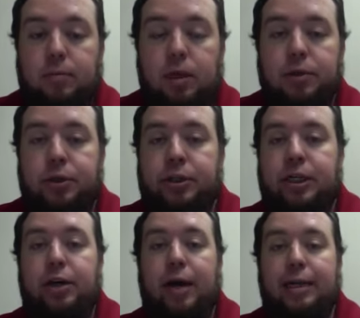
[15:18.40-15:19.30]
So you
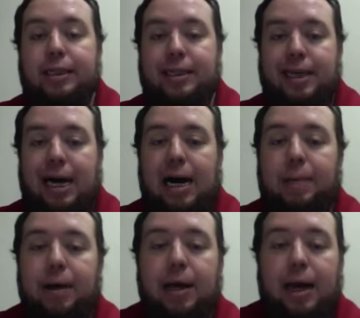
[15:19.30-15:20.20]
see, you had to
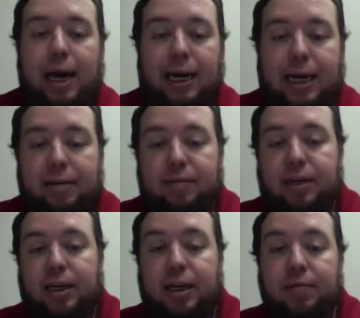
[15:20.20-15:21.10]
stop and kind
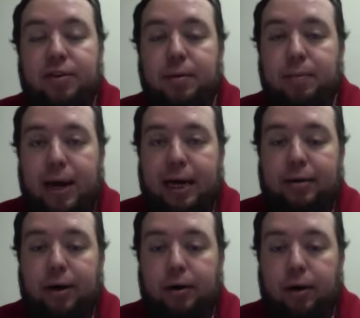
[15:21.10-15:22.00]
of give some
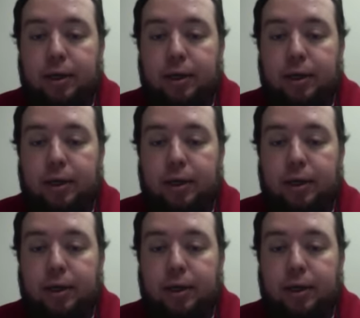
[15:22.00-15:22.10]
background